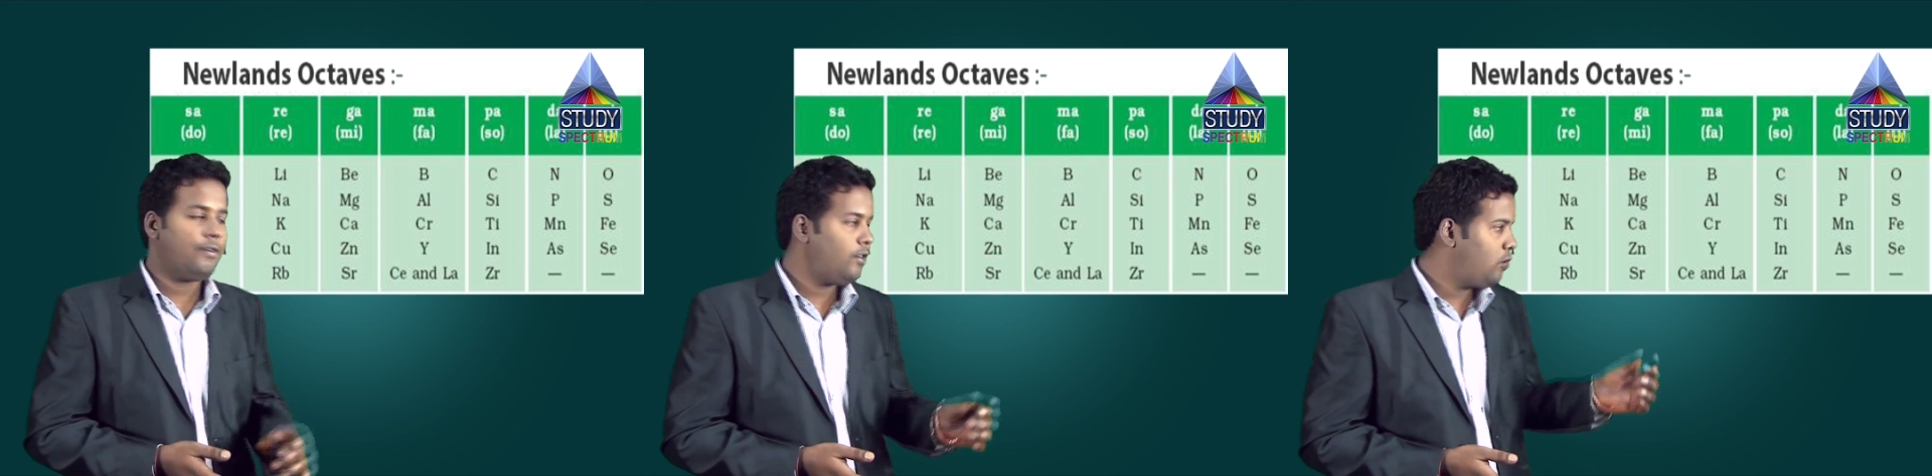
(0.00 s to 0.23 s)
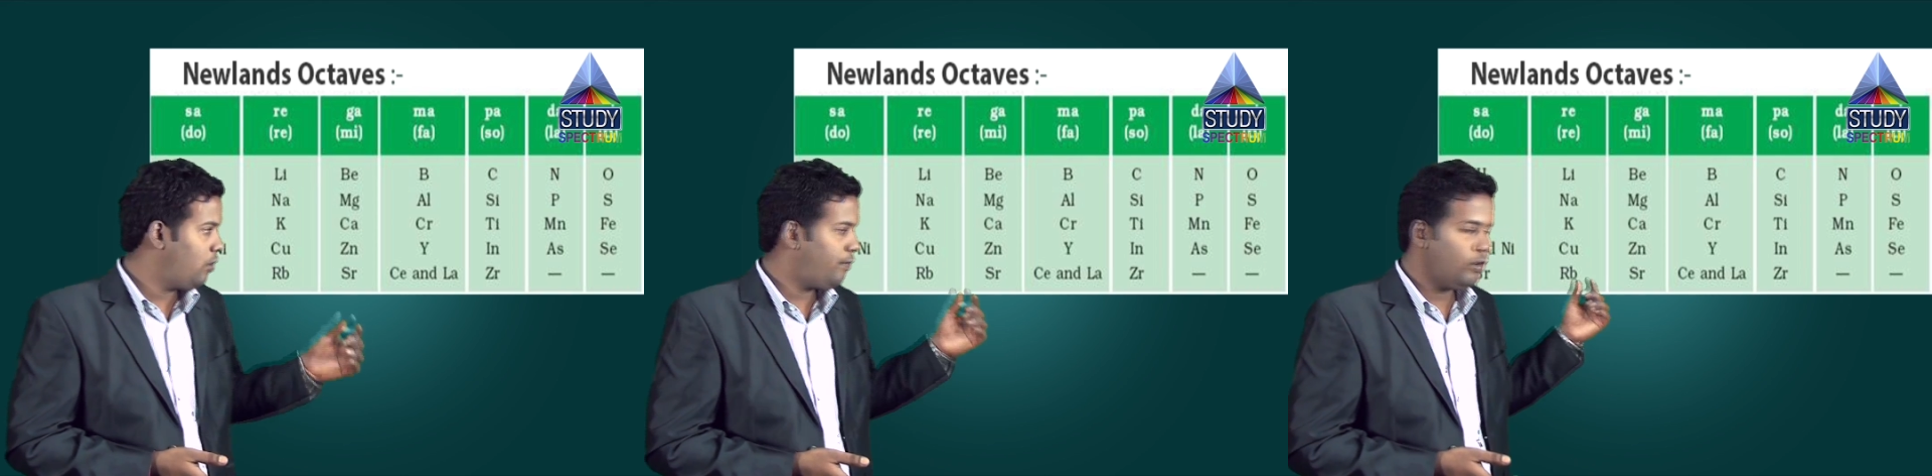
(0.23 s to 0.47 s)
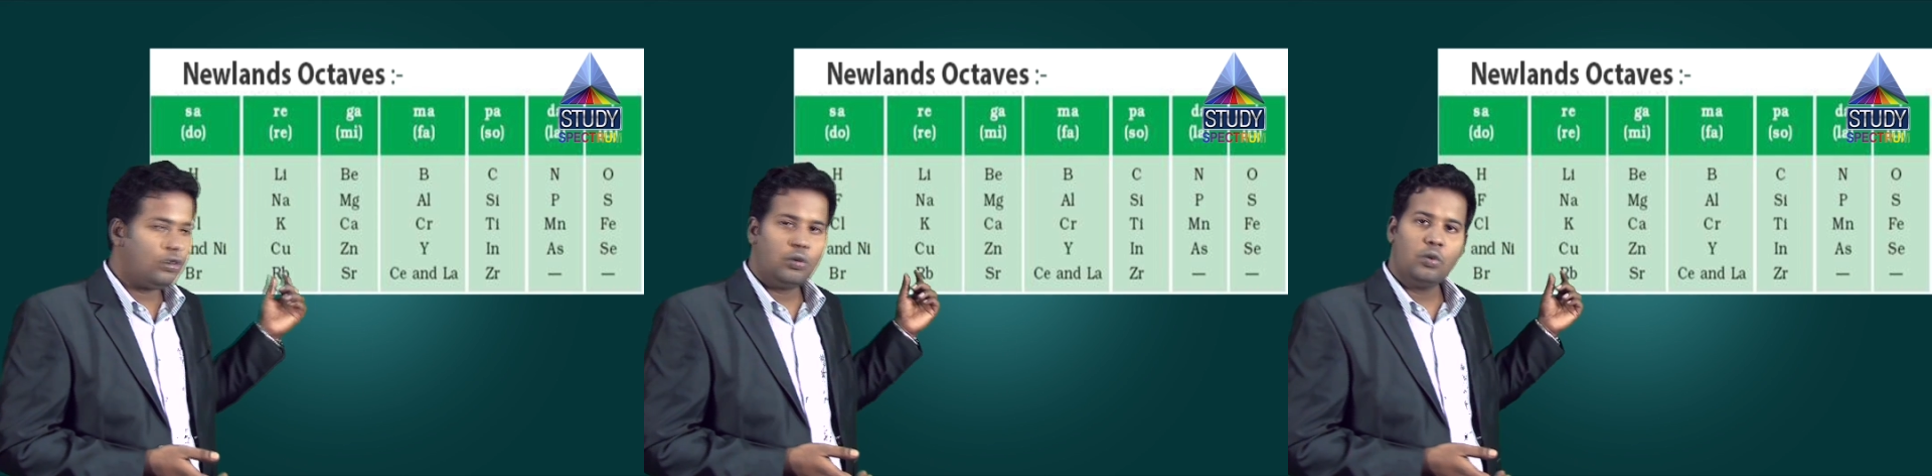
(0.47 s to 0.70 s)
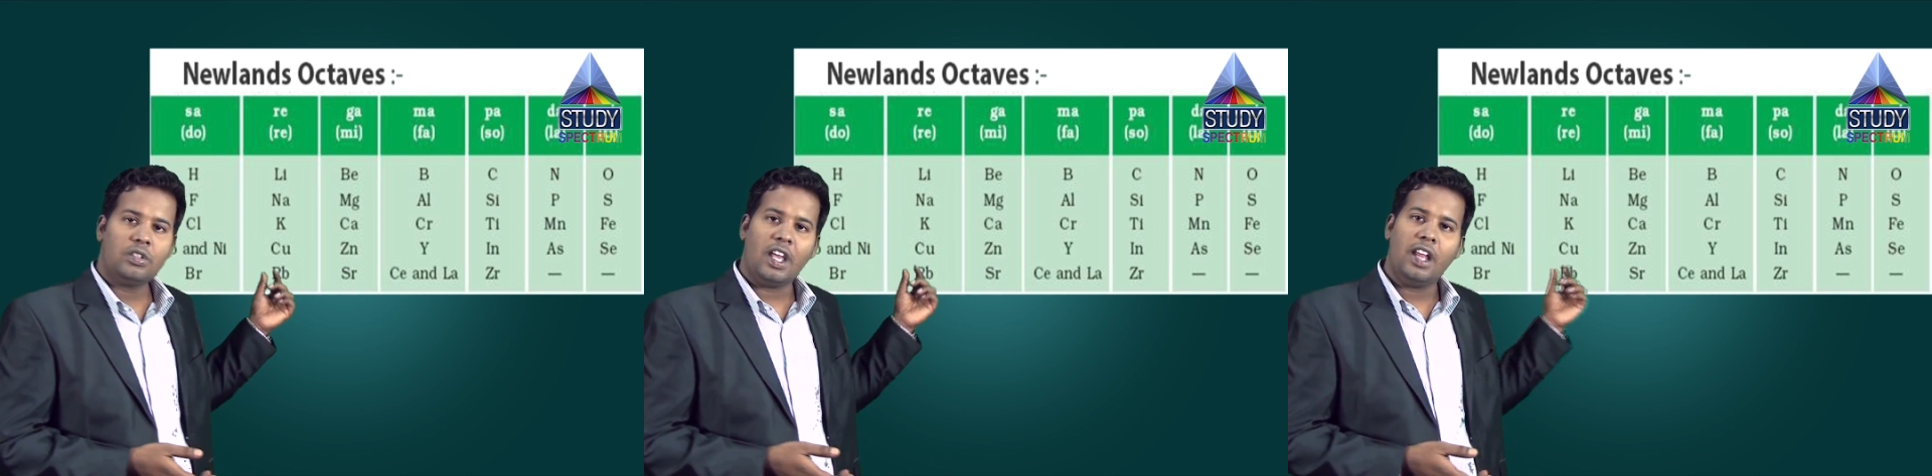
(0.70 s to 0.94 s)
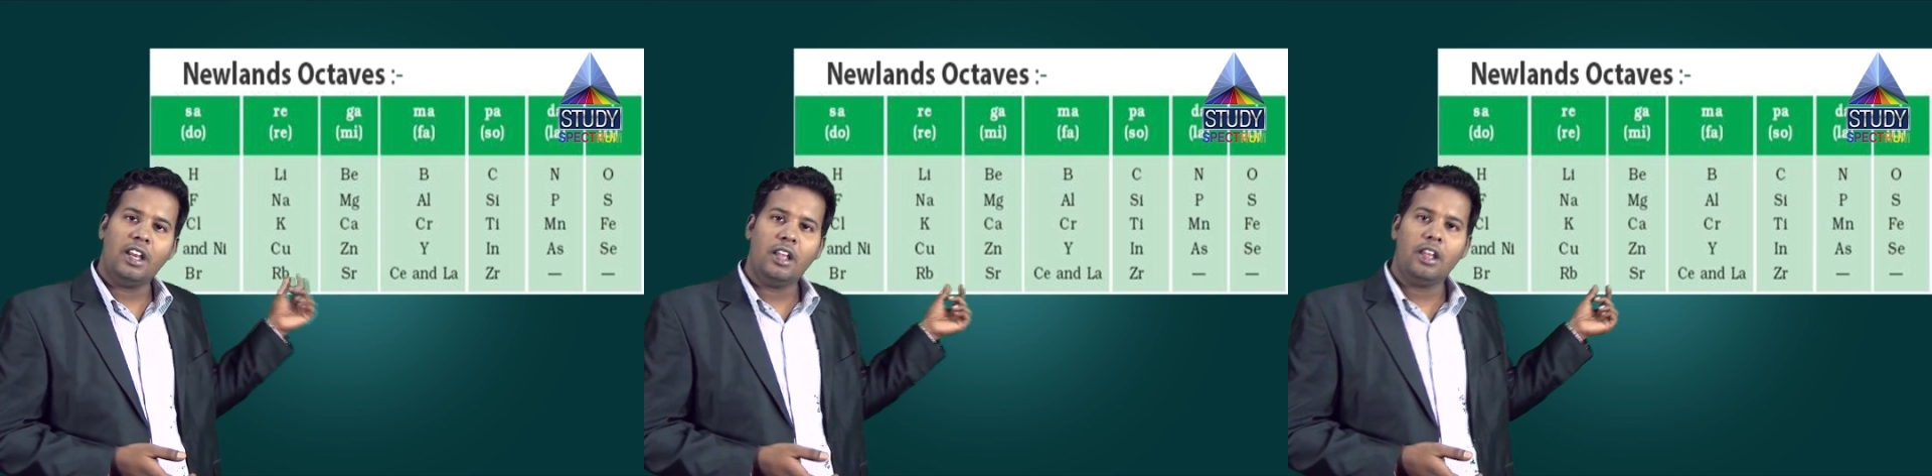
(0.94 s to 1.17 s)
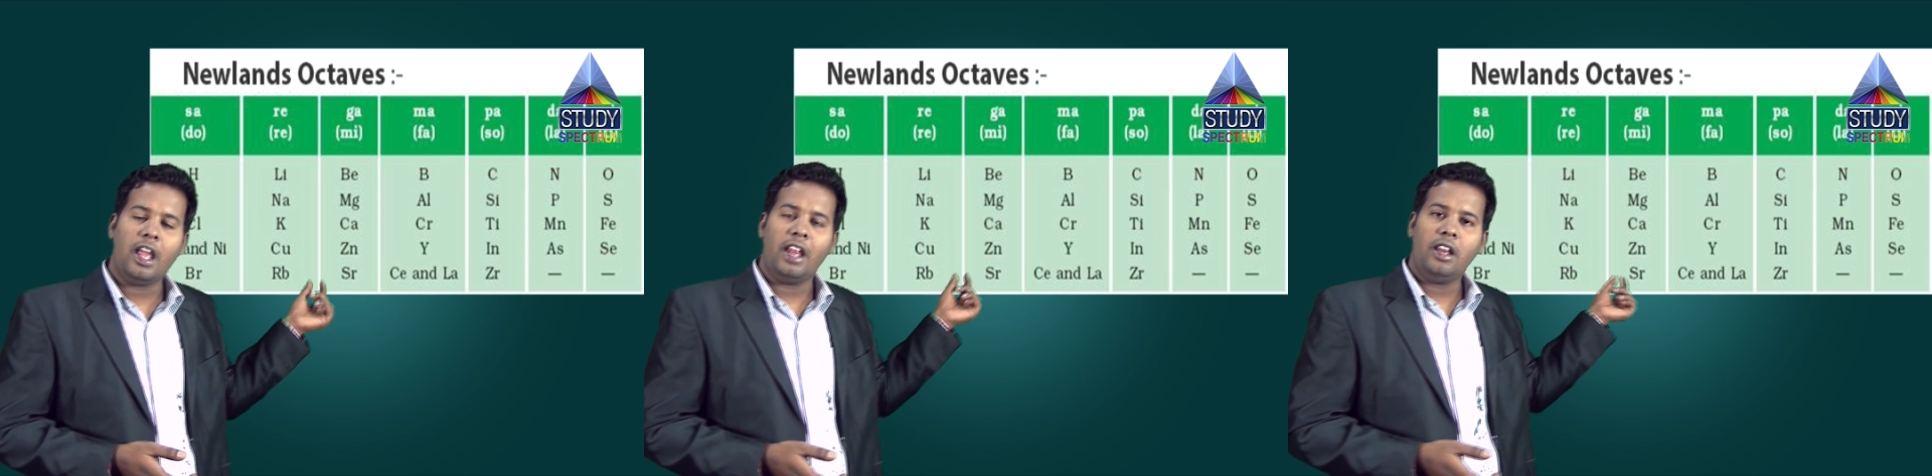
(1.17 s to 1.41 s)
If you choose
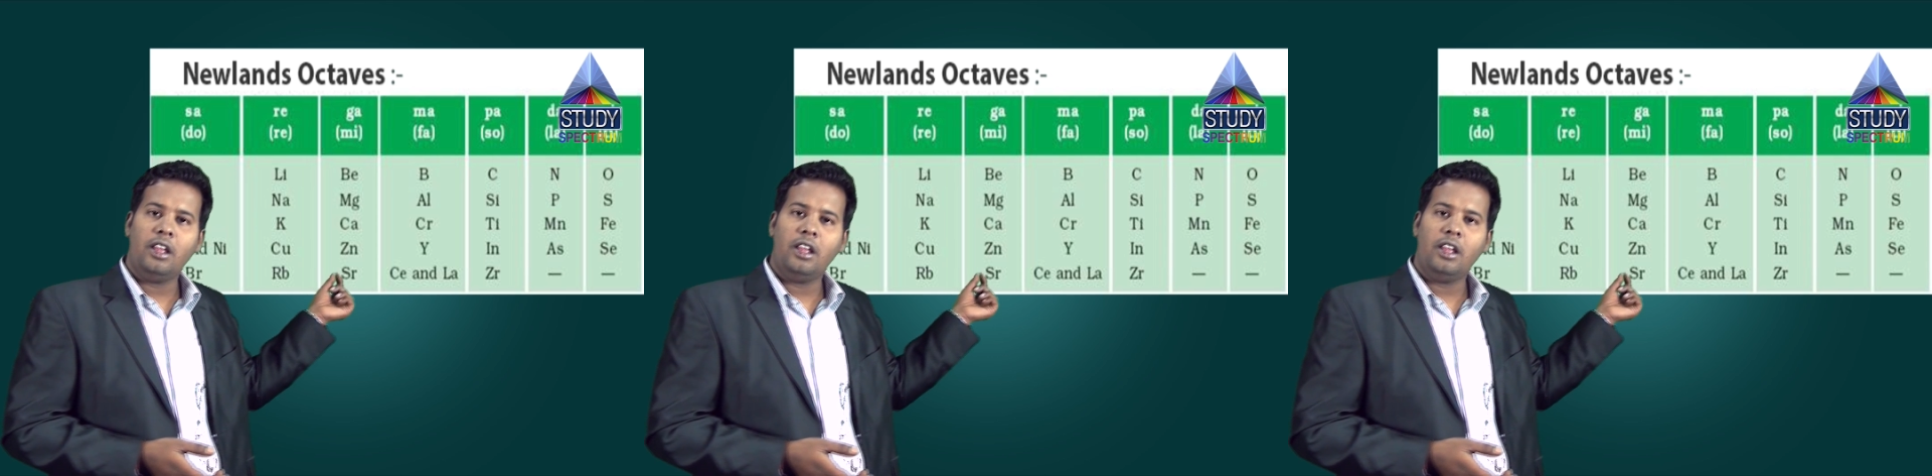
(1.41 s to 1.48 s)
any